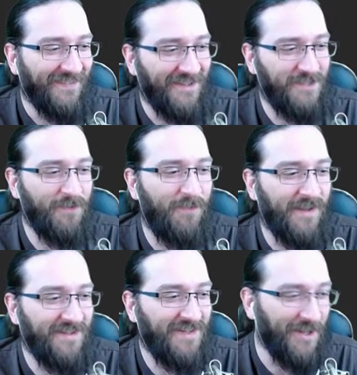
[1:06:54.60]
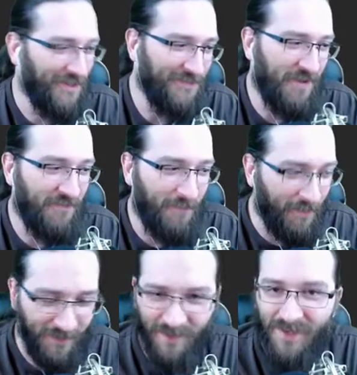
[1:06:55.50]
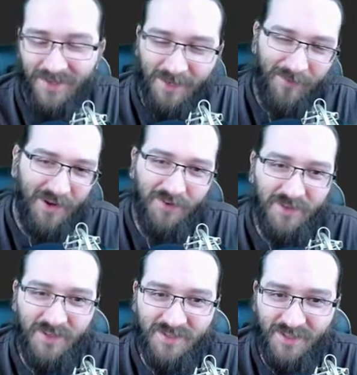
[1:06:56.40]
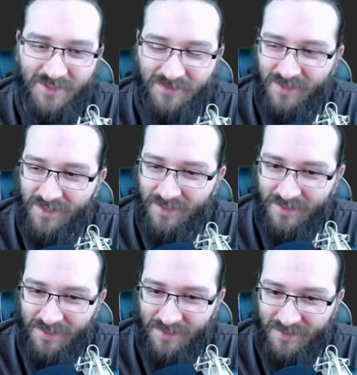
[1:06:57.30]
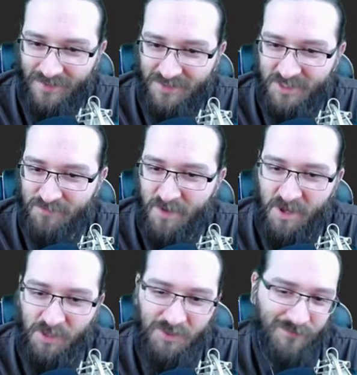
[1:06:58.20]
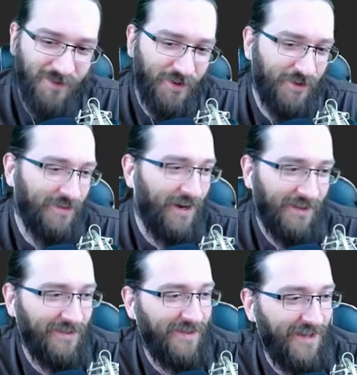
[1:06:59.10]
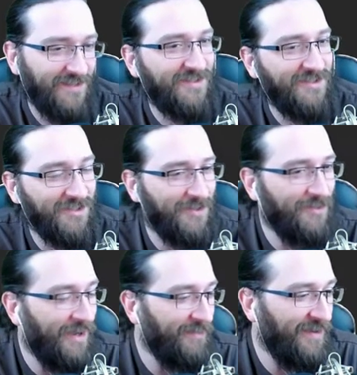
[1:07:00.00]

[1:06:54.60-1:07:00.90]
They should be painted yellow and smell of ammonia. Yeah, but I don't think there's like a smell emitter on the NES. So I